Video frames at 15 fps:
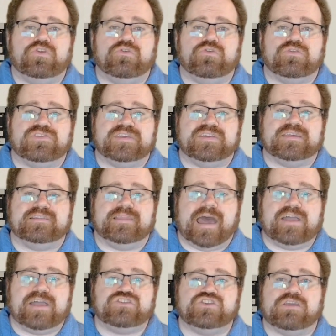you can see a
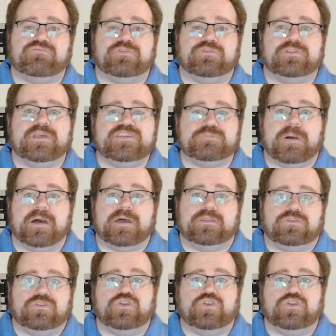latch and release button.